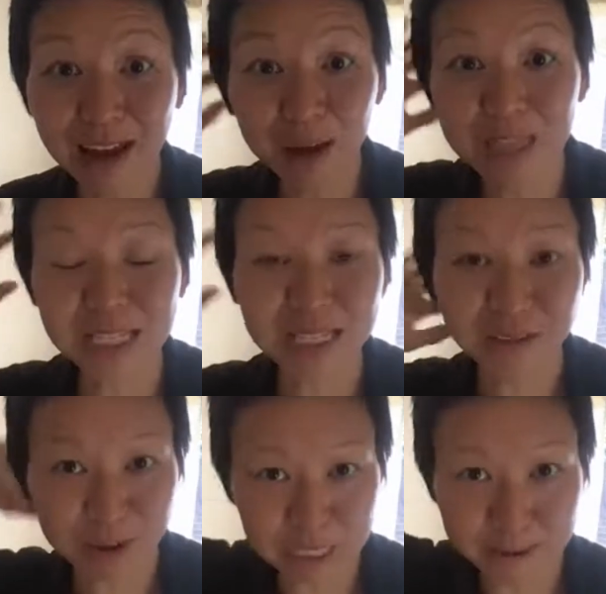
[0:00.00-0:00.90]
all this stuff
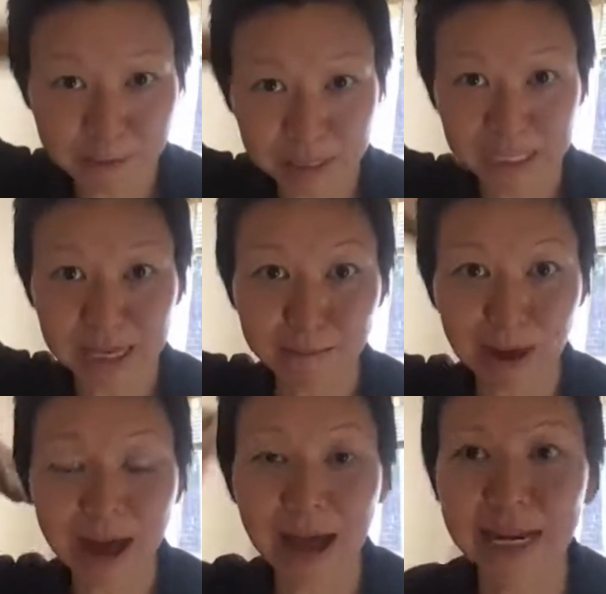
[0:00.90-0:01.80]
he was able to see
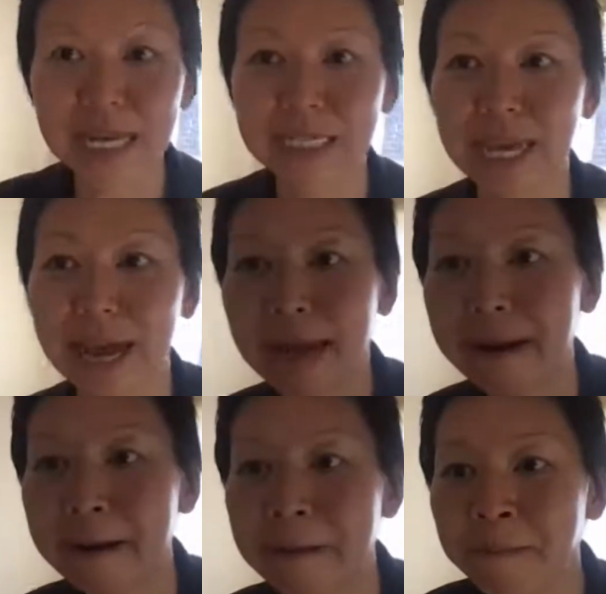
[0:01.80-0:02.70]
behind his head.
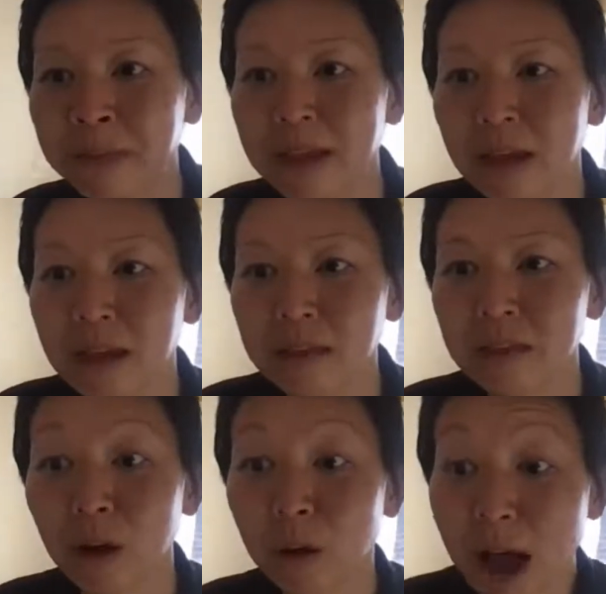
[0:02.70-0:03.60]

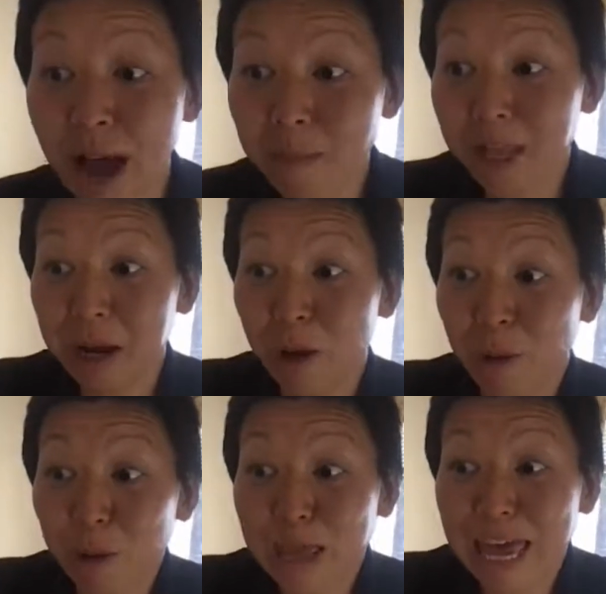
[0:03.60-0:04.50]
So I'm like,
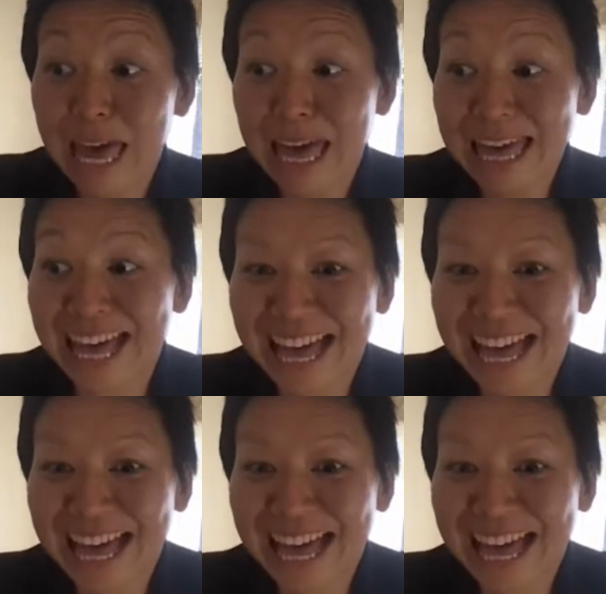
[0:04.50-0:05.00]
okay.